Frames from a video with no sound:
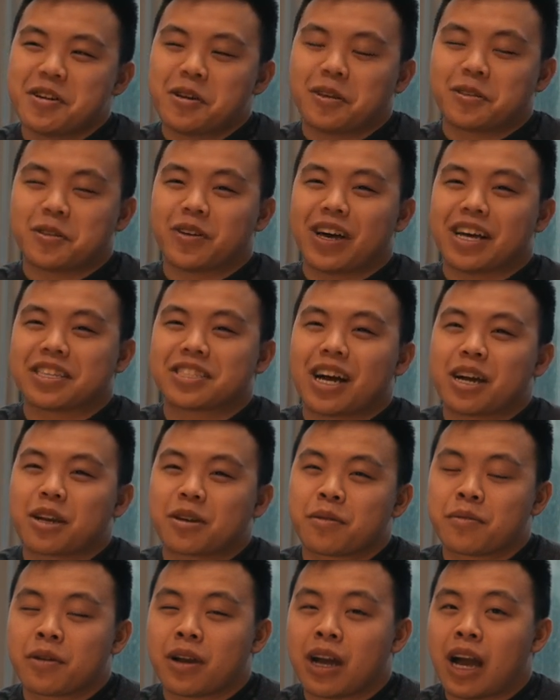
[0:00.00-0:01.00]
So that's
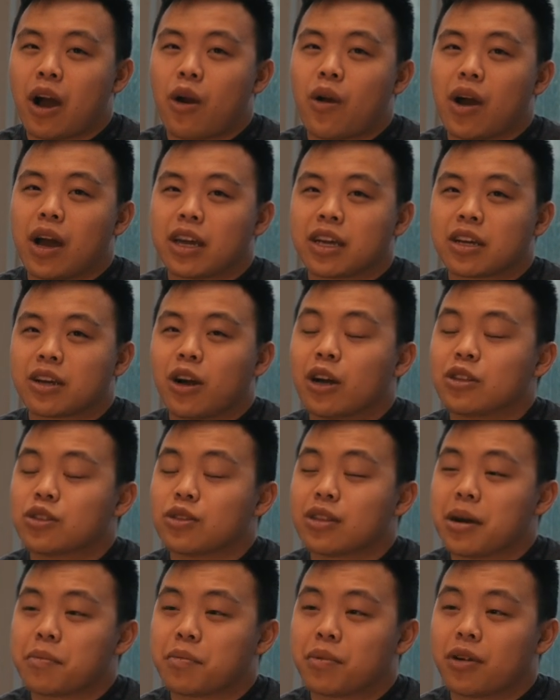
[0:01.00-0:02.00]
how I got
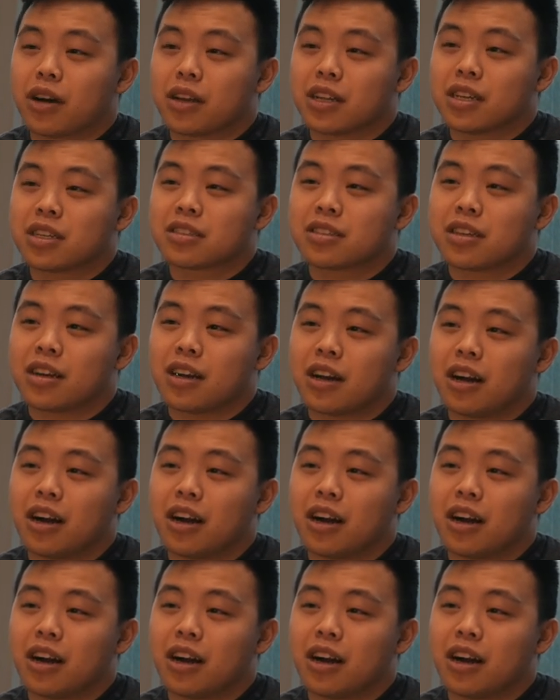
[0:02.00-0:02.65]
into that product.